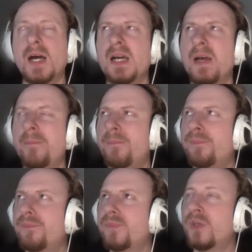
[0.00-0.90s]

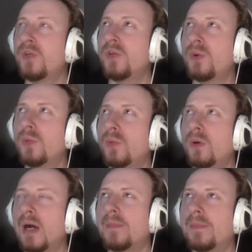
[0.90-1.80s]
No,
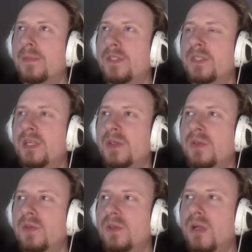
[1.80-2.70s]
I'm
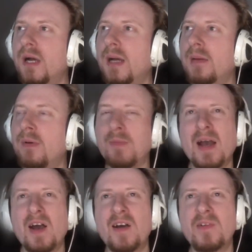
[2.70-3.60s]
still probably
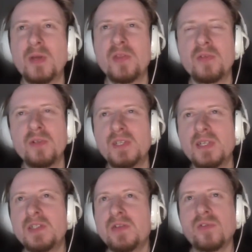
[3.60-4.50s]
about halfway through season